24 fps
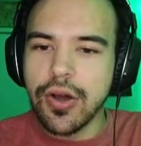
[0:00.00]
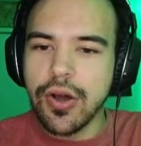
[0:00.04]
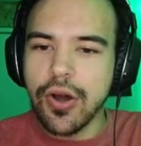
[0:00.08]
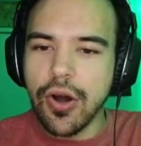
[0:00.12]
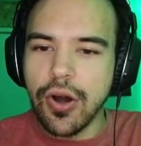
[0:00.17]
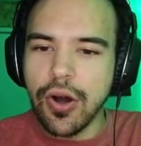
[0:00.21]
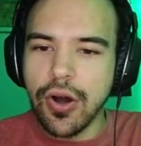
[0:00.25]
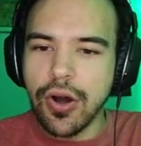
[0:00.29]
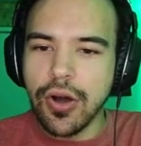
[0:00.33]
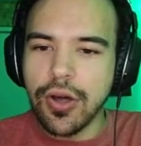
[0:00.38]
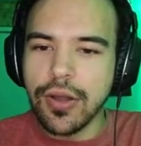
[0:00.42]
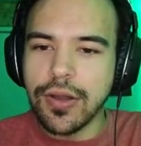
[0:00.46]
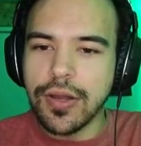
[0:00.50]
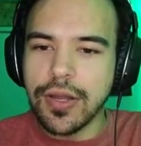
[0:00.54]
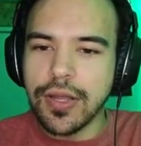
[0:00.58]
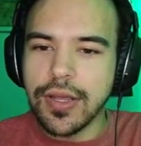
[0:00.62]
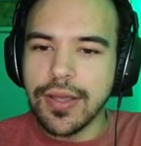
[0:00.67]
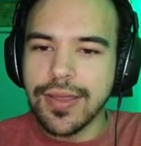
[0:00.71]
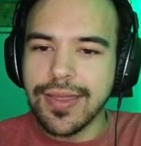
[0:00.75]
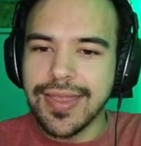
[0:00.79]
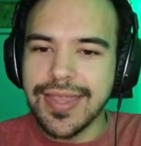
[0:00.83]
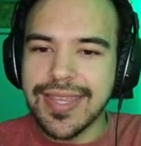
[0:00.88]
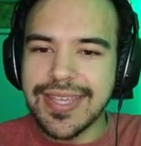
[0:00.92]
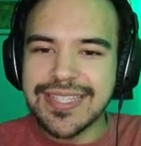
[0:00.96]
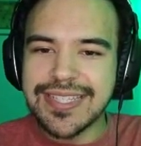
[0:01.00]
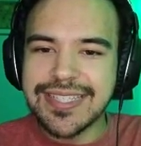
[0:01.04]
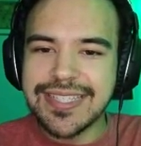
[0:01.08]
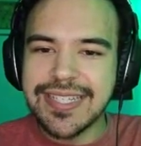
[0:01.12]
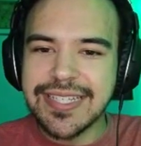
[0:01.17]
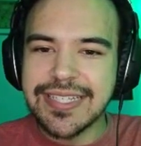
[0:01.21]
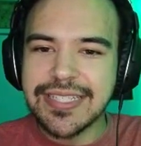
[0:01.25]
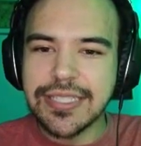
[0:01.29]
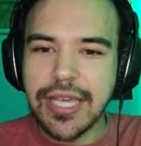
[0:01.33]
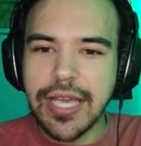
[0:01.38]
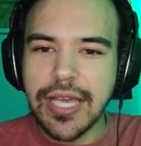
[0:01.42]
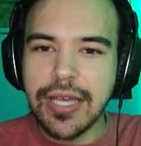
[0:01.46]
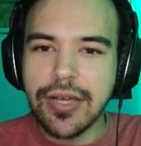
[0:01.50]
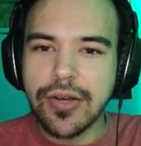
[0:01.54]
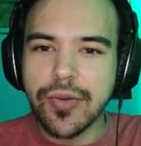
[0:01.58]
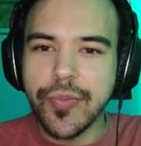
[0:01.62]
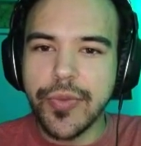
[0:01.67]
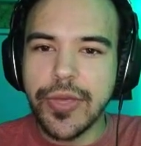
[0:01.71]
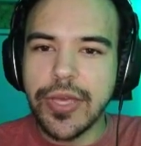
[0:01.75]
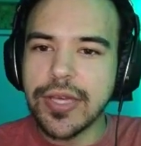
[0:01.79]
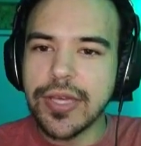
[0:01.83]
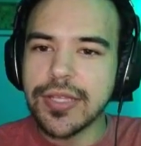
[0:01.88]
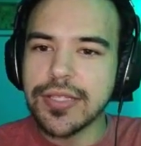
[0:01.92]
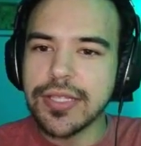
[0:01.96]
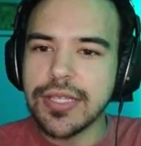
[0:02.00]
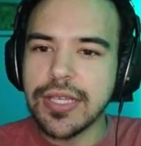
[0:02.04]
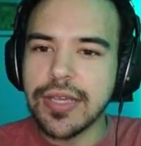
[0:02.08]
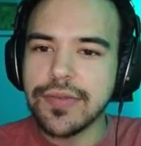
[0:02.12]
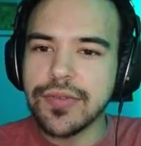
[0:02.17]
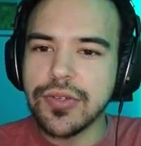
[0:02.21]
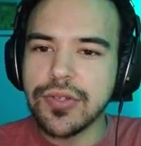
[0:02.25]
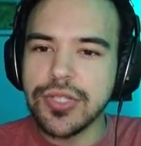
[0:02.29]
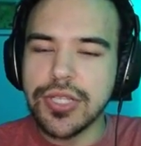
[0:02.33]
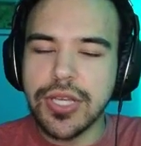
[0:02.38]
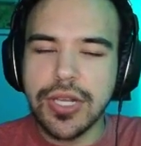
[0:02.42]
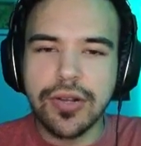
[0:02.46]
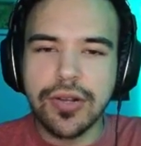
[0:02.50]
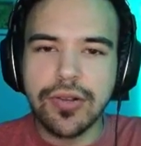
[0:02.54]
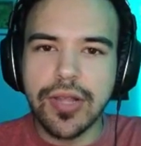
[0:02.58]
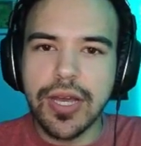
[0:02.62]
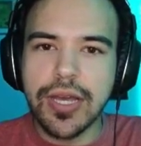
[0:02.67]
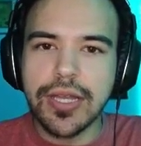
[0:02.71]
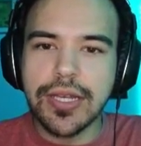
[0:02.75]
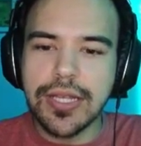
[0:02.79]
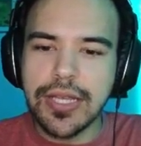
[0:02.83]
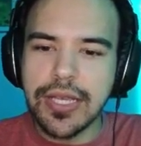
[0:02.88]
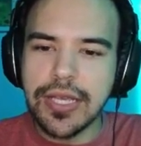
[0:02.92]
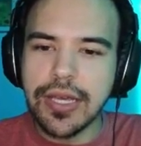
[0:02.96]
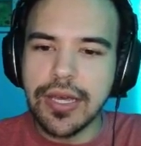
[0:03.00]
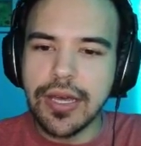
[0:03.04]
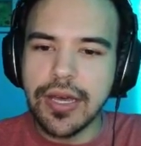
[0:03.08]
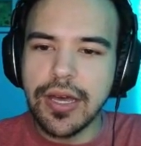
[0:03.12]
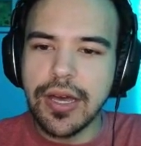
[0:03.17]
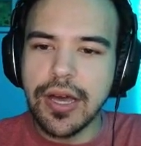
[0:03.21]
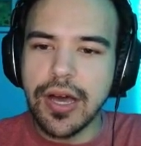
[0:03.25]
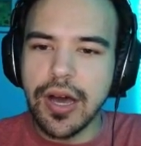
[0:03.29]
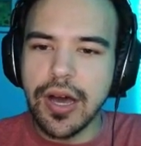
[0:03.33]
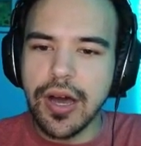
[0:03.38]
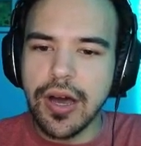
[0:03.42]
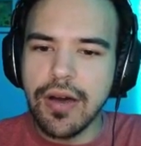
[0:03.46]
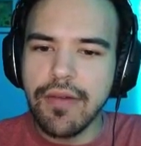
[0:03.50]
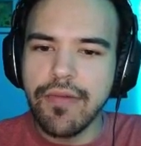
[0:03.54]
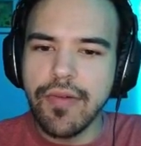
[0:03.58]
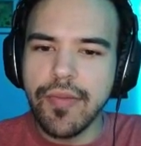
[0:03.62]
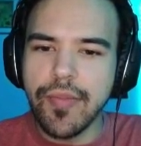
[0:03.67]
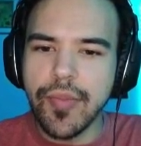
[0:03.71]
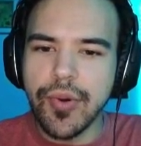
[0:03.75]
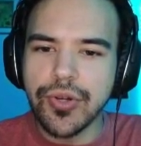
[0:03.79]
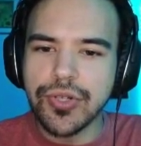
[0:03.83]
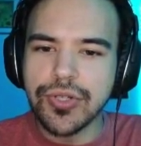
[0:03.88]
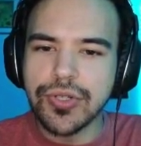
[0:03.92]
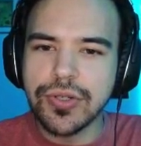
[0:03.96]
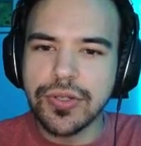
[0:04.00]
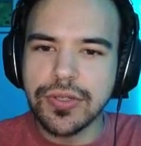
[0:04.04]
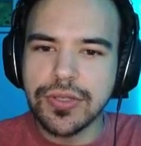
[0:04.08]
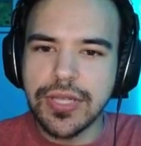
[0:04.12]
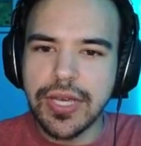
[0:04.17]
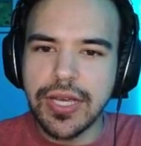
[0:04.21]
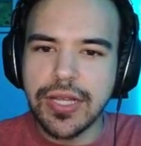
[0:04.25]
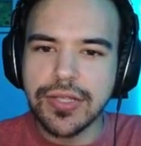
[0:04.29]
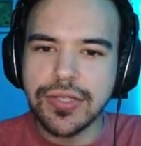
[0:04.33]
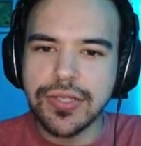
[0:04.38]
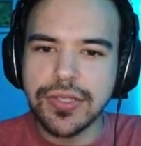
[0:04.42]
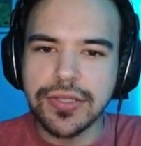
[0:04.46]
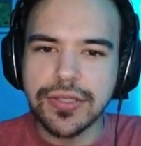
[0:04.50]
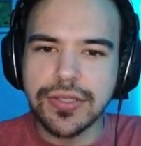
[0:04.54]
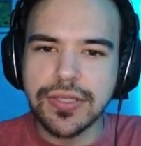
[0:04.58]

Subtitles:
on this scale, because it gives you a general idea of emotional intelligence.